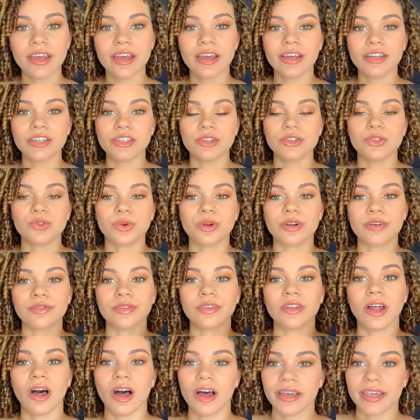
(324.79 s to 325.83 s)
to sort of
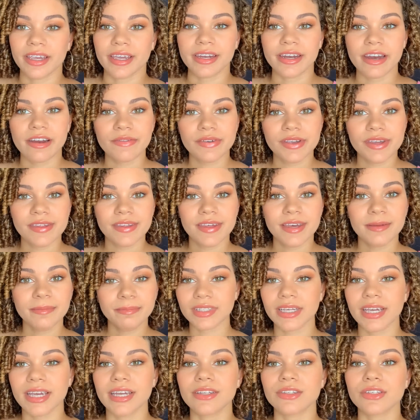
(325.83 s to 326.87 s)
lock in everything.
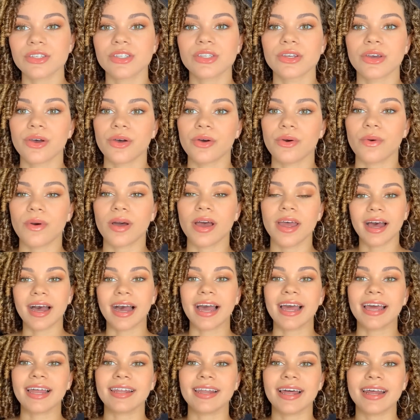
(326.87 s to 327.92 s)
And so
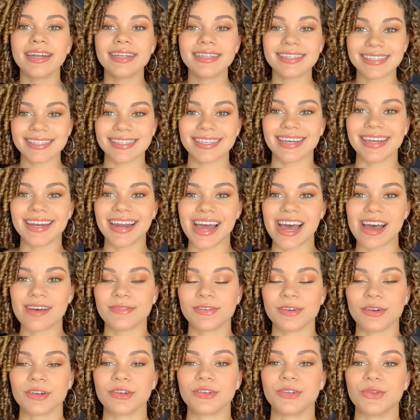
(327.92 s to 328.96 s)
I let it sit
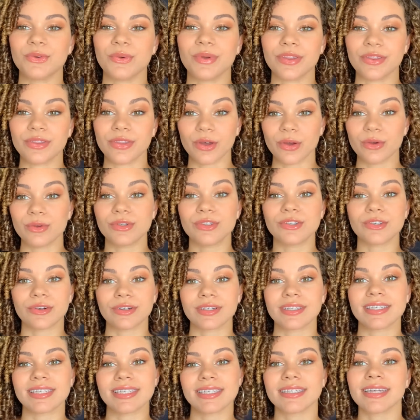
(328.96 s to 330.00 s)
after doing those
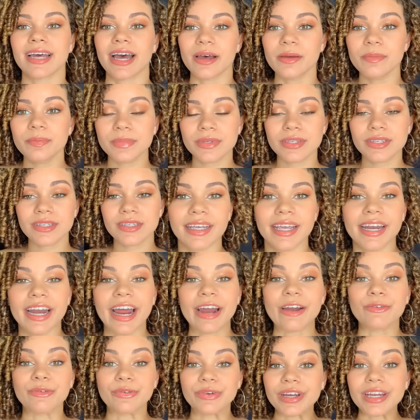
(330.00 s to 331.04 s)
certain steps, and I
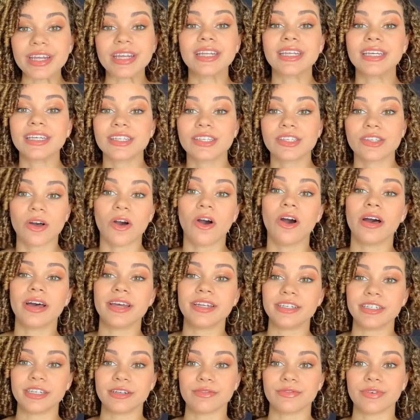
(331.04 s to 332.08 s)
really saw a
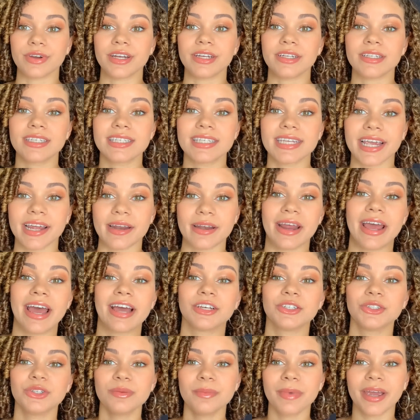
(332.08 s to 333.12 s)
difference. And
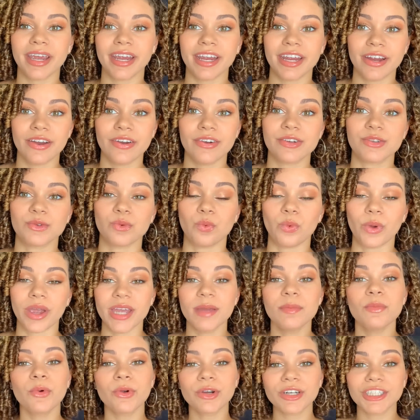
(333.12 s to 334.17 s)
actually my hair is
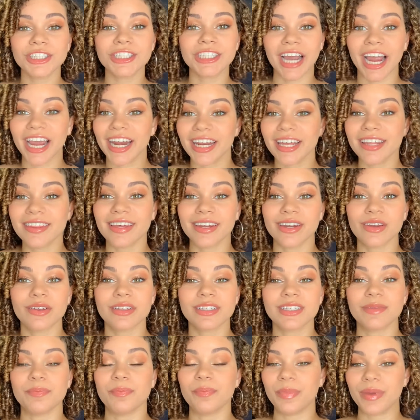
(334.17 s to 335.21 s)
way more shiny than
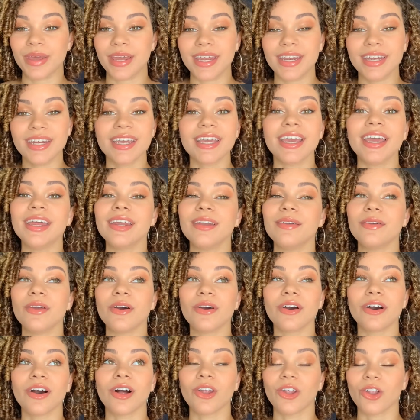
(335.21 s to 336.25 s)
it's been in
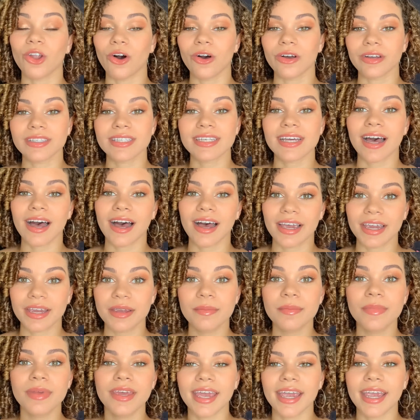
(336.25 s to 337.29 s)
a long
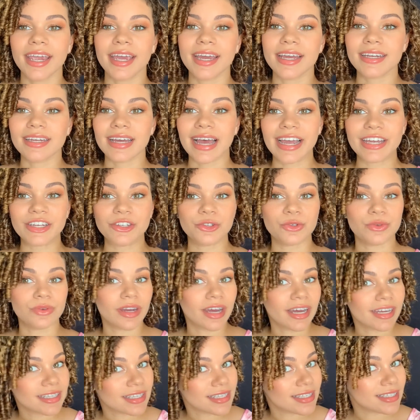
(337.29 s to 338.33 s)
time, and I do
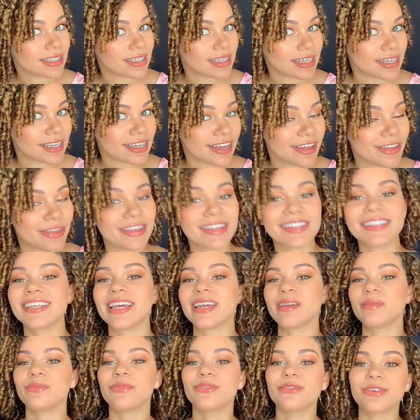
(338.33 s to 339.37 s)
not see the
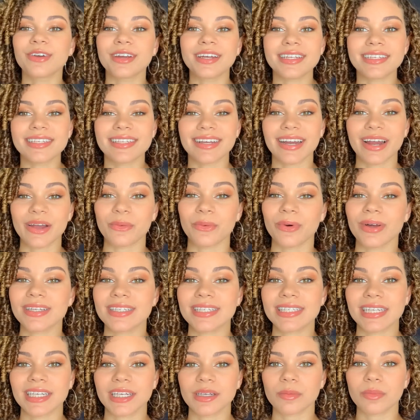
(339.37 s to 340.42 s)
same frizz that I was seeing